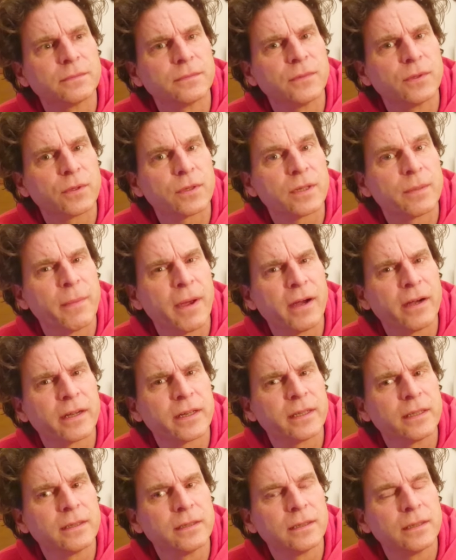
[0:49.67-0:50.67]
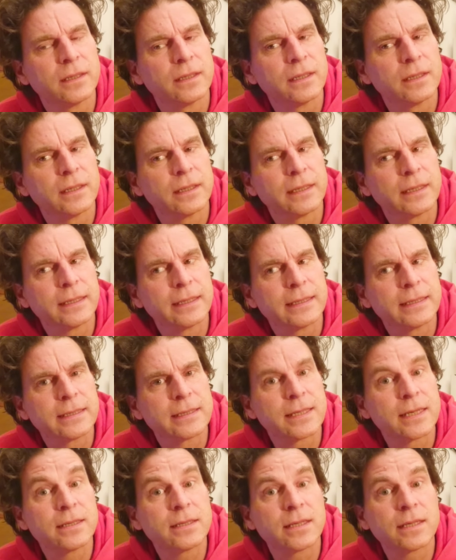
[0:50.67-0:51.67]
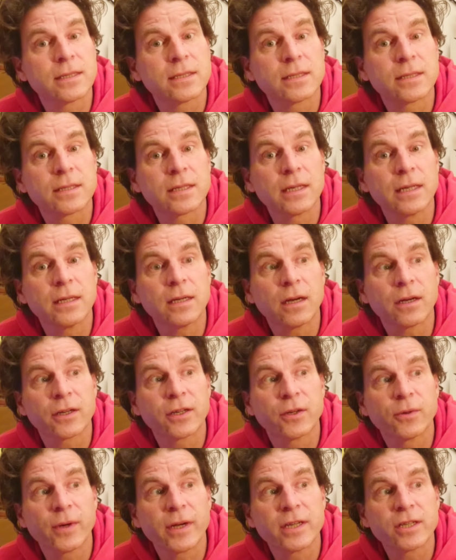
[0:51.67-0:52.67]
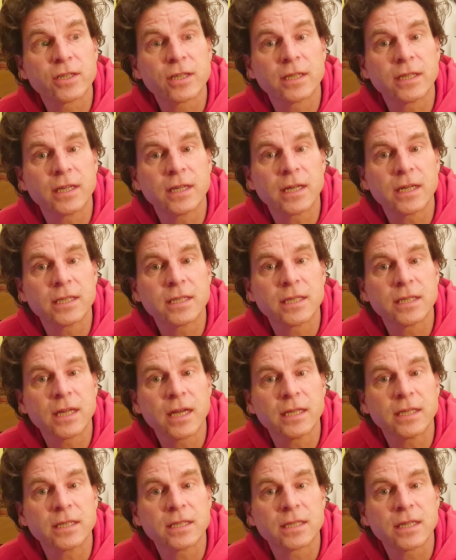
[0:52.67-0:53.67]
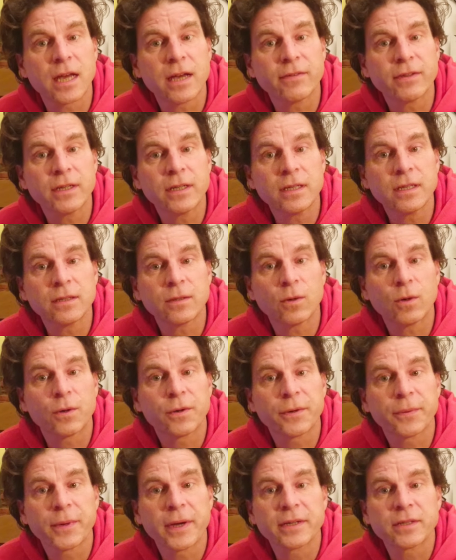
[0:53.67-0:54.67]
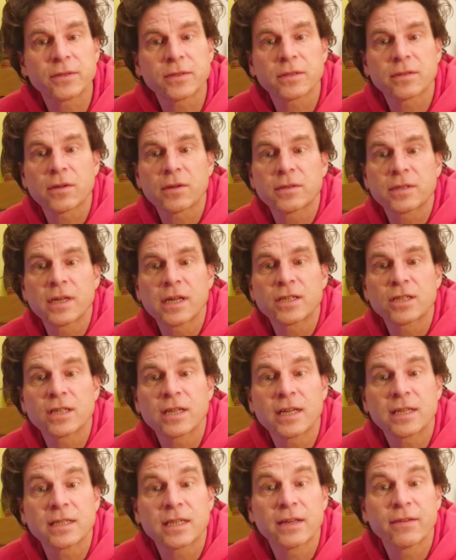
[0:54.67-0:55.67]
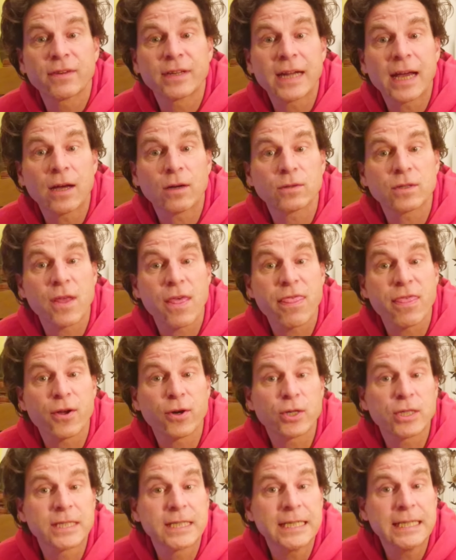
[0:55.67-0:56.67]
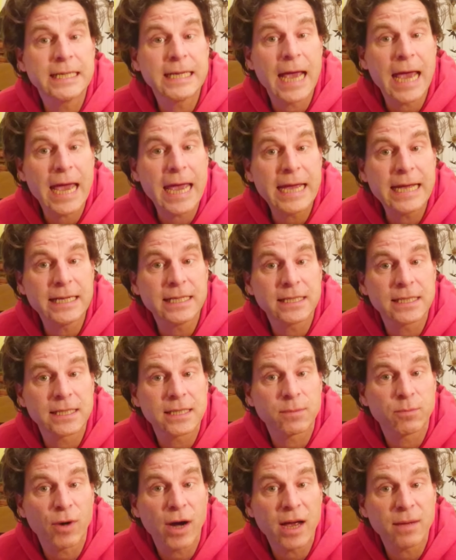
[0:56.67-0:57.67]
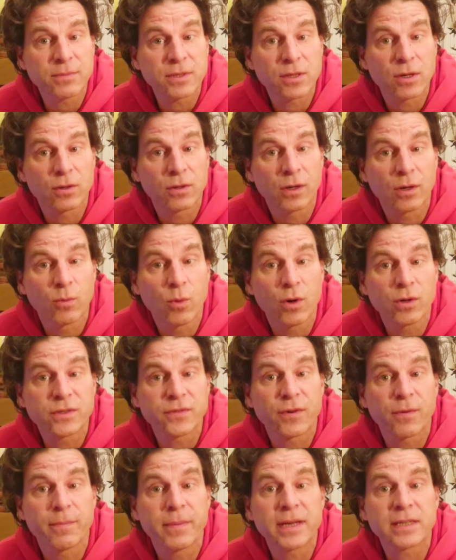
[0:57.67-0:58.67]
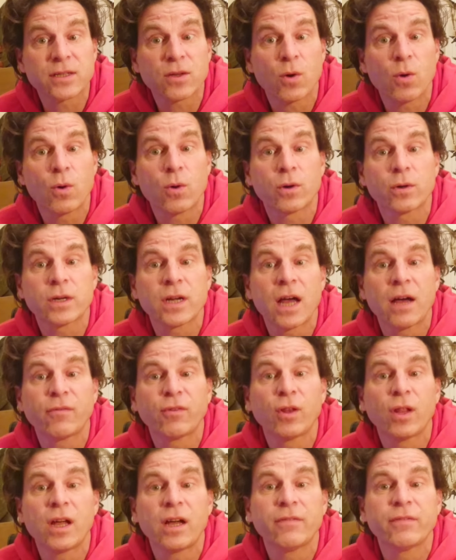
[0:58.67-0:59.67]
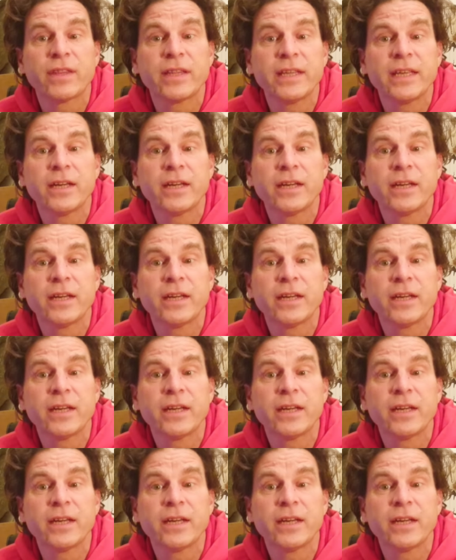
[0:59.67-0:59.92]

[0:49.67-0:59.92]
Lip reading: North American. Since its inauguration in 1987, the Horror Writers Association has given out 38 Bram Stoker Awards for Best Horror Novel of the